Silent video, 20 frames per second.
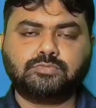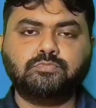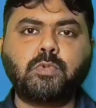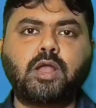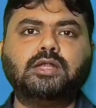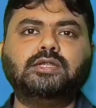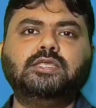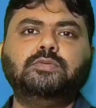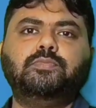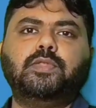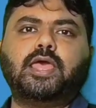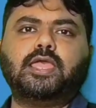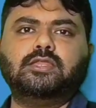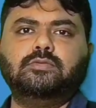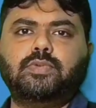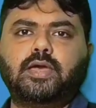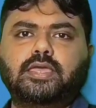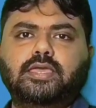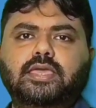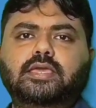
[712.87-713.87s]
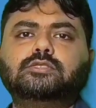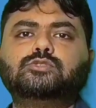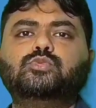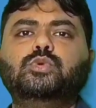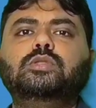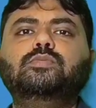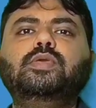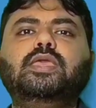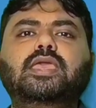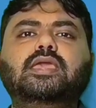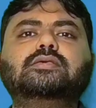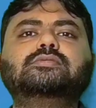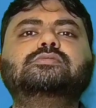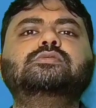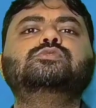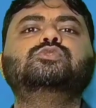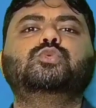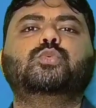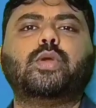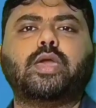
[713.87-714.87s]
X multiplied by x will
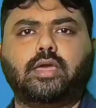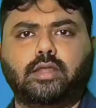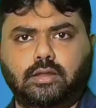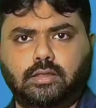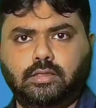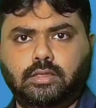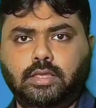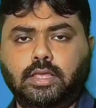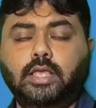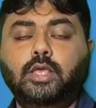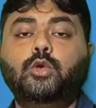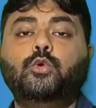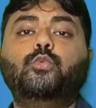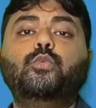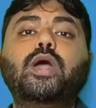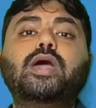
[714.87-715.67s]
be x square.